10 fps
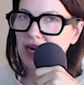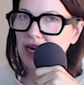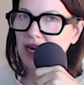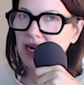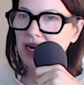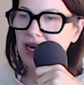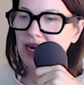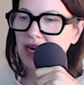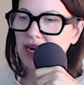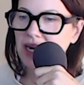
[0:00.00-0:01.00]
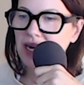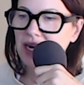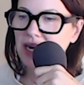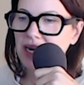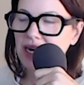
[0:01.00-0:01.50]

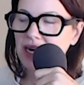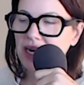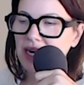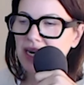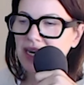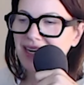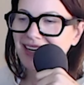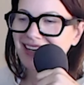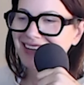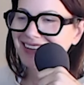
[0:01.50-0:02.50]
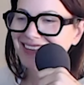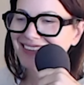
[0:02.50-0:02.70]
This person isn't speaking.